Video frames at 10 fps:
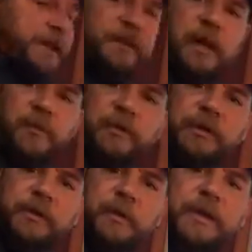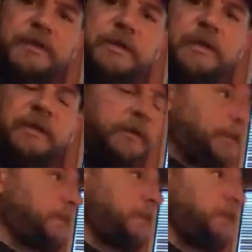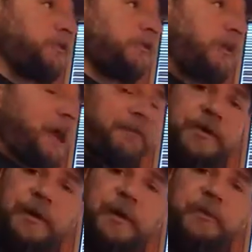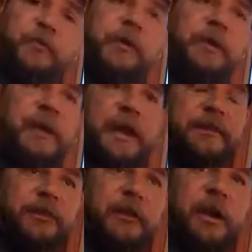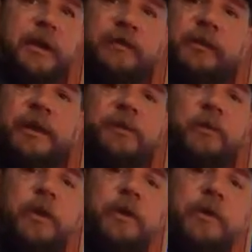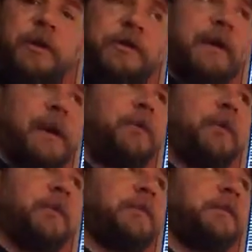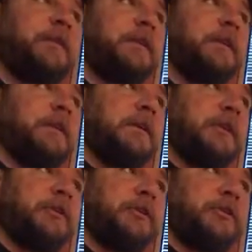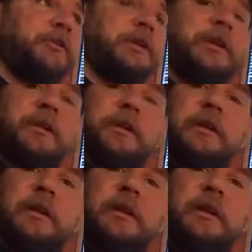a couple equations and you graphed them and where the lines crossed, where that point was, that was a solution.